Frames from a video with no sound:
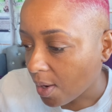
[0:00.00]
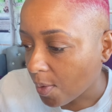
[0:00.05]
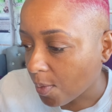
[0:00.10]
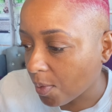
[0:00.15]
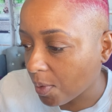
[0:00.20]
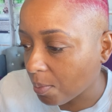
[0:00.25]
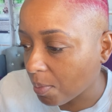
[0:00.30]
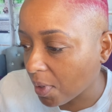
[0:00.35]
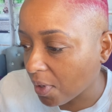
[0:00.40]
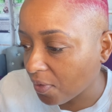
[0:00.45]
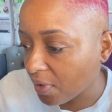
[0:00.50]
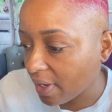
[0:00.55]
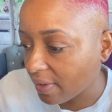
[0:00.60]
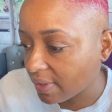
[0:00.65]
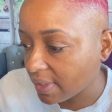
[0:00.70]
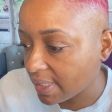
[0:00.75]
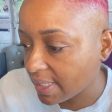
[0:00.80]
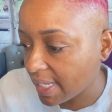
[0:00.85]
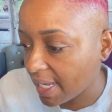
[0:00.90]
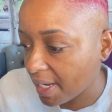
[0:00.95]
We both have
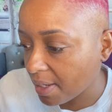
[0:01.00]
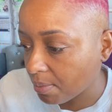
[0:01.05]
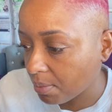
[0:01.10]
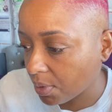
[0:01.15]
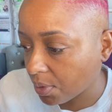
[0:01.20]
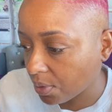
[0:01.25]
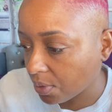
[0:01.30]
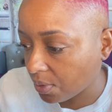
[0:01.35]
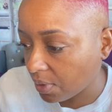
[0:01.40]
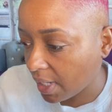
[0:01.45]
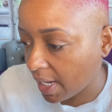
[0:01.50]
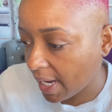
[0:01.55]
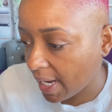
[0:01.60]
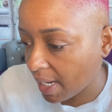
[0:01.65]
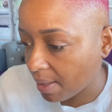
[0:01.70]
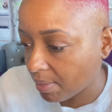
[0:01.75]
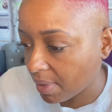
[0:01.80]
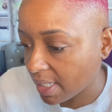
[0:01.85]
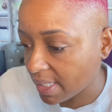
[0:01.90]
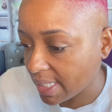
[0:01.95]
the same middle
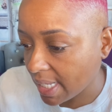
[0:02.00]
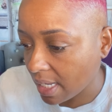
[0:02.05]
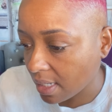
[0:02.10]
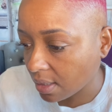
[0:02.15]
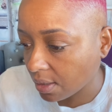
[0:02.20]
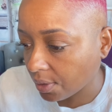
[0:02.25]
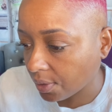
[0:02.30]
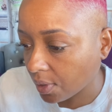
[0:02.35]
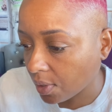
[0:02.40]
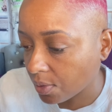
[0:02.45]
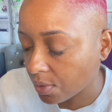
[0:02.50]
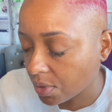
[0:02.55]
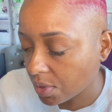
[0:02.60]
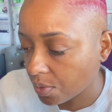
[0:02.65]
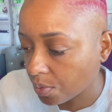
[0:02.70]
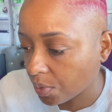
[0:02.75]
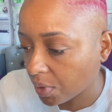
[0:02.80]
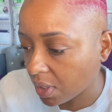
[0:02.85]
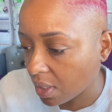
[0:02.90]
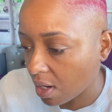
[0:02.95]
name. That's how close
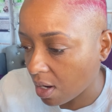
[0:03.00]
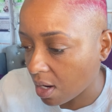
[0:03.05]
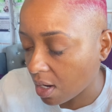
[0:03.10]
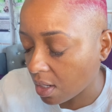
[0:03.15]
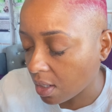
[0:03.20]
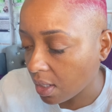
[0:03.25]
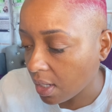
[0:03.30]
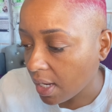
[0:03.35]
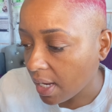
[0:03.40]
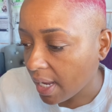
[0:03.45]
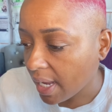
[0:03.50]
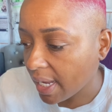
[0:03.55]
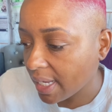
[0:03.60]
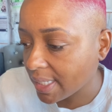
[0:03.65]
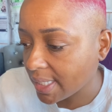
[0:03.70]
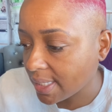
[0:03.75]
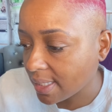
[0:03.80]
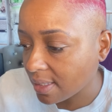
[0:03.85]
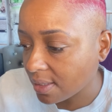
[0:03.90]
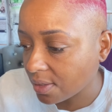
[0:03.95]
we are as
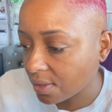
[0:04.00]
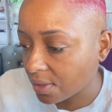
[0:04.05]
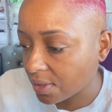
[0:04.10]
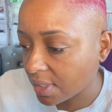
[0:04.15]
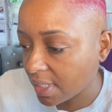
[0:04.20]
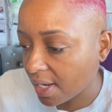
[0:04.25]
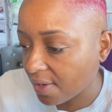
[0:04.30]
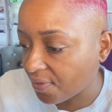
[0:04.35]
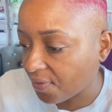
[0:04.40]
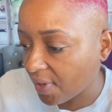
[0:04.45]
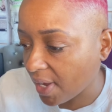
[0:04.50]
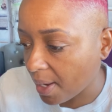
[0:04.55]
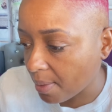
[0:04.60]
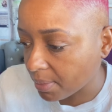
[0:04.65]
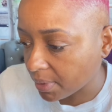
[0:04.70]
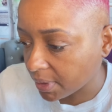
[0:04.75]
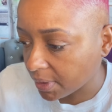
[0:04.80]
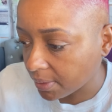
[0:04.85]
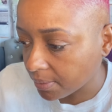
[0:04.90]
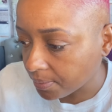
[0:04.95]
sisters and
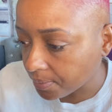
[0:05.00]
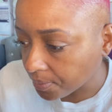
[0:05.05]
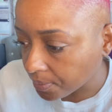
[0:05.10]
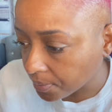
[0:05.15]
family.